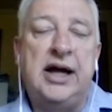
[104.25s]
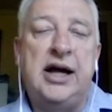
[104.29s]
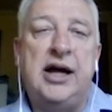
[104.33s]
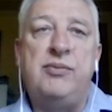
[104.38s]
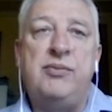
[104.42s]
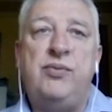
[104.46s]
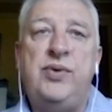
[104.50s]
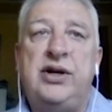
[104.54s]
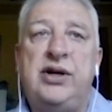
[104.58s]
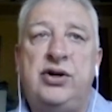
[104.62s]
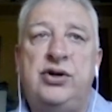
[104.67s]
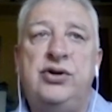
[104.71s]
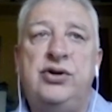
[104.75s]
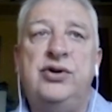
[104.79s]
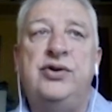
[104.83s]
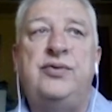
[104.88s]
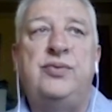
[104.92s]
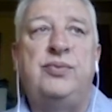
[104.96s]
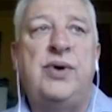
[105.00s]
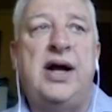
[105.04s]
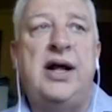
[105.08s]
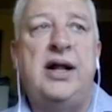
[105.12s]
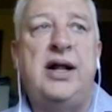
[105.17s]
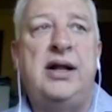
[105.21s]
We
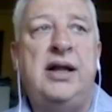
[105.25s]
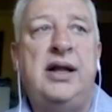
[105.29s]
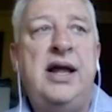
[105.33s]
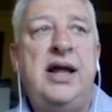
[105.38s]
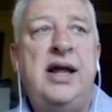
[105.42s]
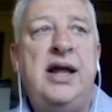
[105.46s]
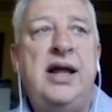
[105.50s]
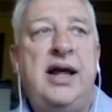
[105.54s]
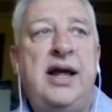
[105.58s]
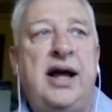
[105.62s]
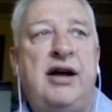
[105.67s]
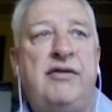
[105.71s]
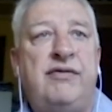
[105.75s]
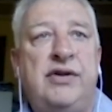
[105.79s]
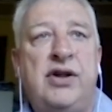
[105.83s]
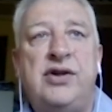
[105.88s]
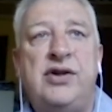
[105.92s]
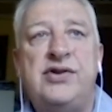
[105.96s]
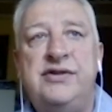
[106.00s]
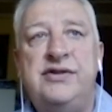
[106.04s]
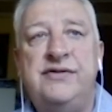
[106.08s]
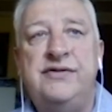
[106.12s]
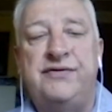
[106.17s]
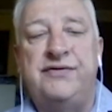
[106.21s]
could well have
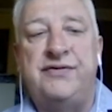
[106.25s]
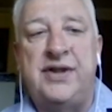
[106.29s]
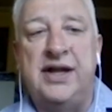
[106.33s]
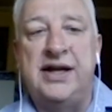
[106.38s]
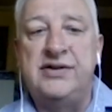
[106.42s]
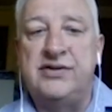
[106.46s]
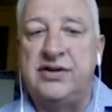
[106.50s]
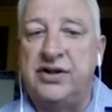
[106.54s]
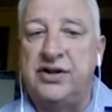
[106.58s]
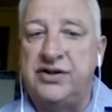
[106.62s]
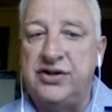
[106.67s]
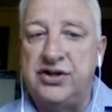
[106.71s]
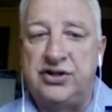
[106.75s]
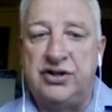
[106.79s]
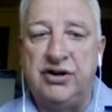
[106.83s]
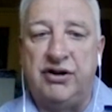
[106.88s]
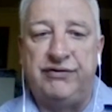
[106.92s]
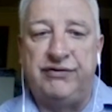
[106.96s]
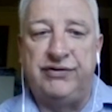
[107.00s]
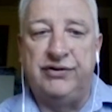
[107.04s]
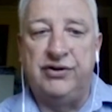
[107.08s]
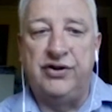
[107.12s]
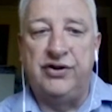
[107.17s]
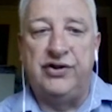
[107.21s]
lots of things on the shop
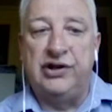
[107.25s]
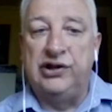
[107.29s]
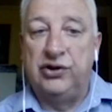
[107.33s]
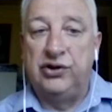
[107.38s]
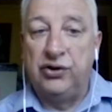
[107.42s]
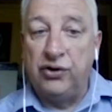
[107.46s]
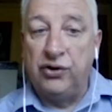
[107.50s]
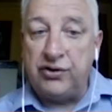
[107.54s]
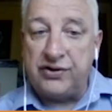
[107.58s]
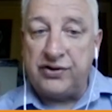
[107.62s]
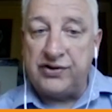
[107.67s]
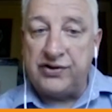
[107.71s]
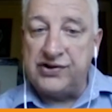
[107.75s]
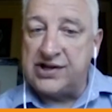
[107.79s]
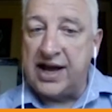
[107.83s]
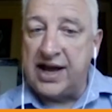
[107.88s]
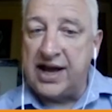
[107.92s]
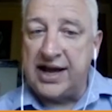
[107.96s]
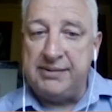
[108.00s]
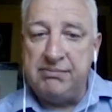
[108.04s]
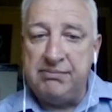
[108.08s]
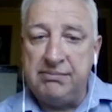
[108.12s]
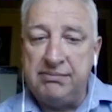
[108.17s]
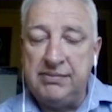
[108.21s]
floor that look the
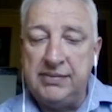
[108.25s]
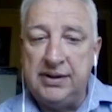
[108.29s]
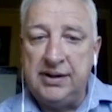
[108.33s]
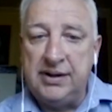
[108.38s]
same,